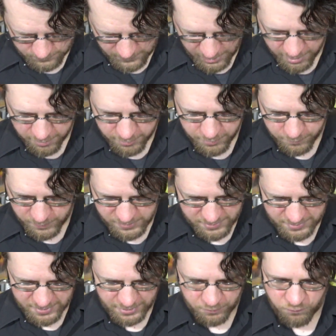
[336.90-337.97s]
I don't know, is
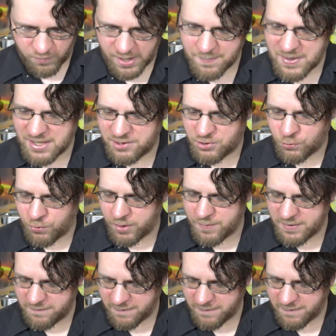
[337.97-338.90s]
this like Rayman Tournament